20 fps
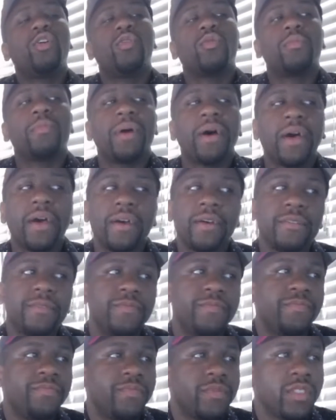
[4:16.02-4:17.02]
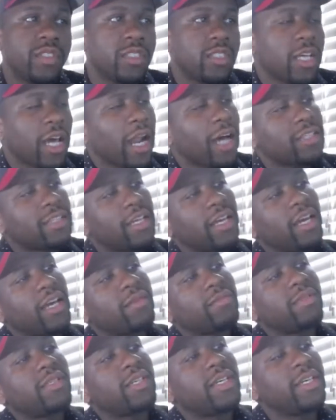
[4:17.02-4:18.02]
man. Shout out to
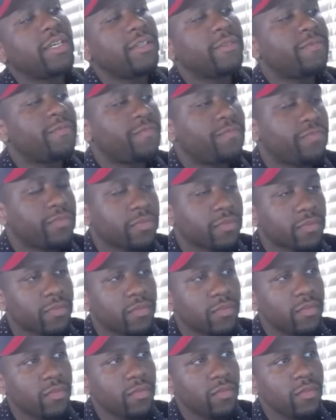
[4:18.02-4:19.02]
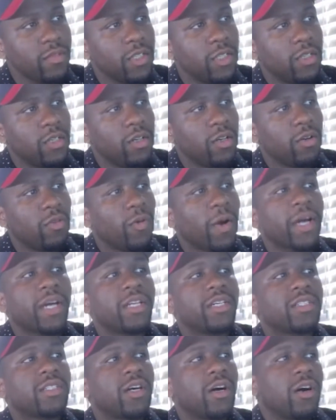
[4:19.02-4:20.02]
Emtee. Record
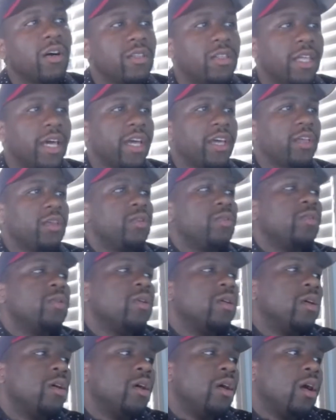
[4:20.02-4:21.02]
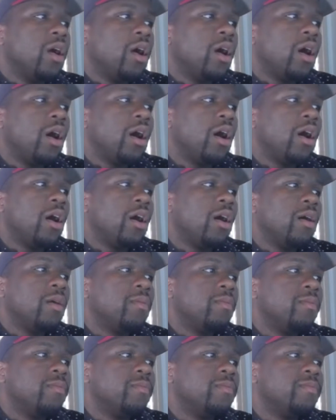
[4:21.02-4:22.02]
is called Thank You.
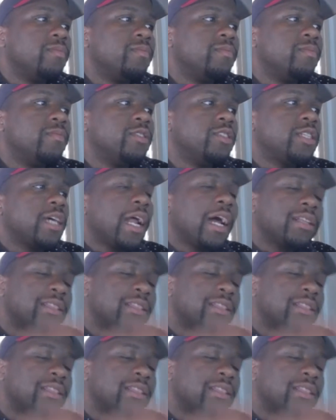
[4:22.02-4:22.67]
Shout out to